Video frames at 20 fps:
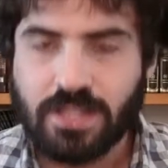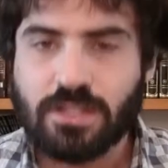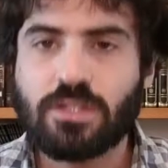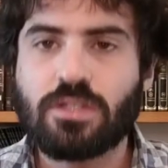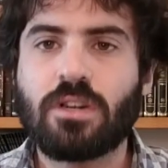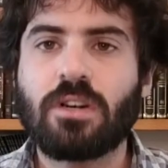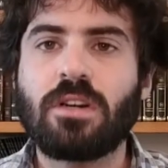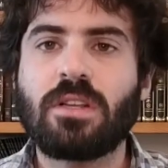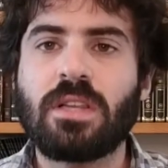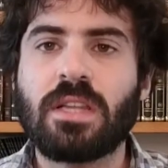and
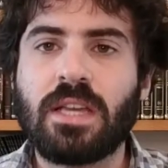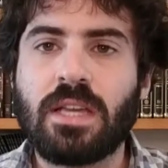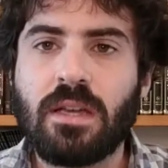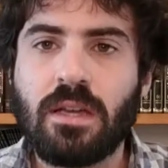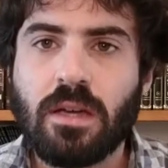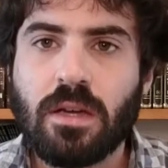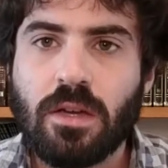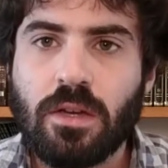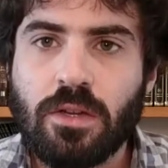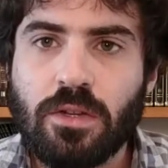
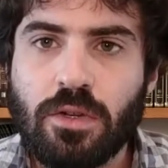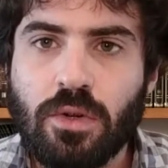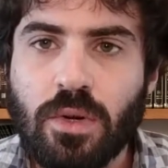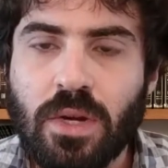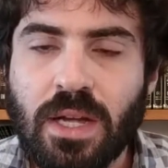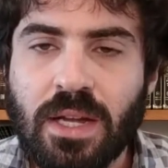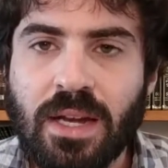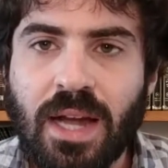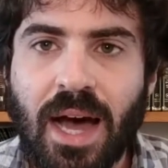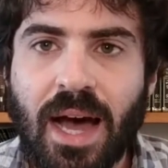certainly you
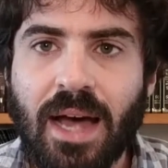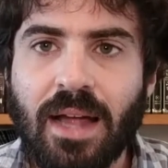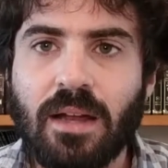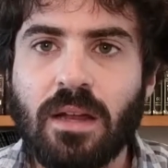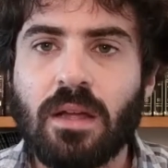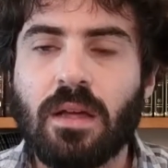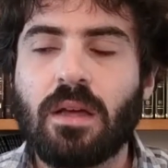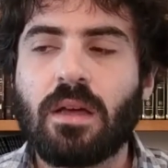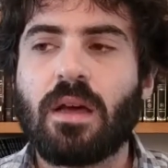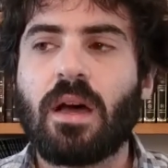
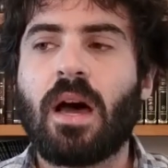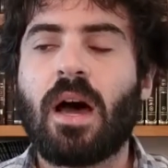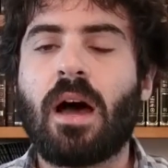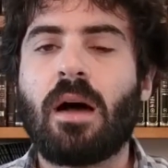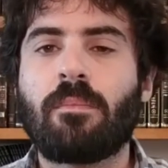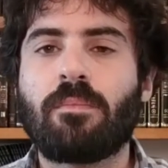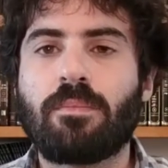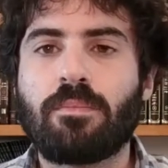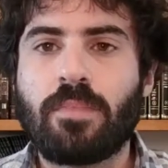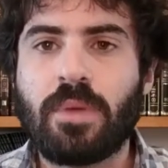cannot
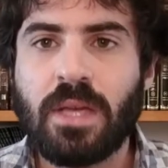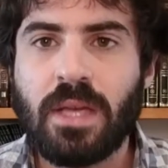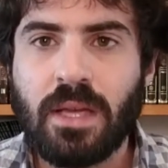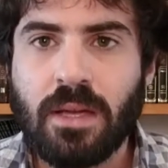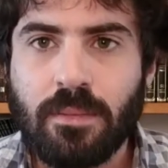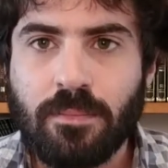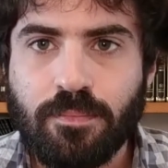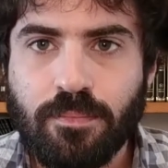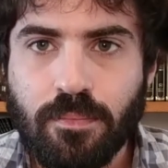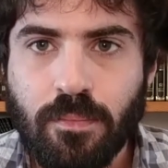um,
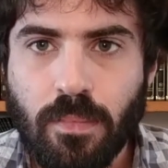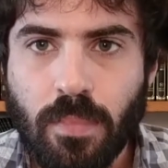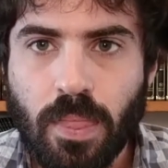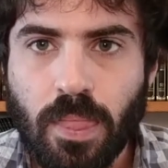be